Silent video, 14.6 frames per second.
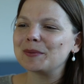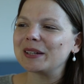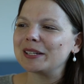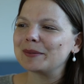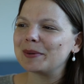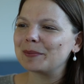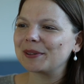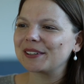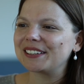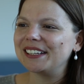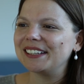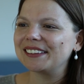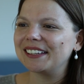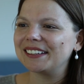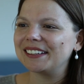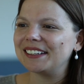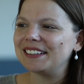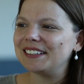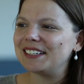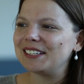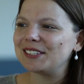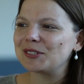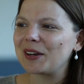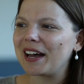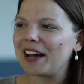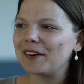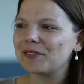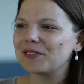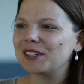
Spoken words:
many people think that they need to have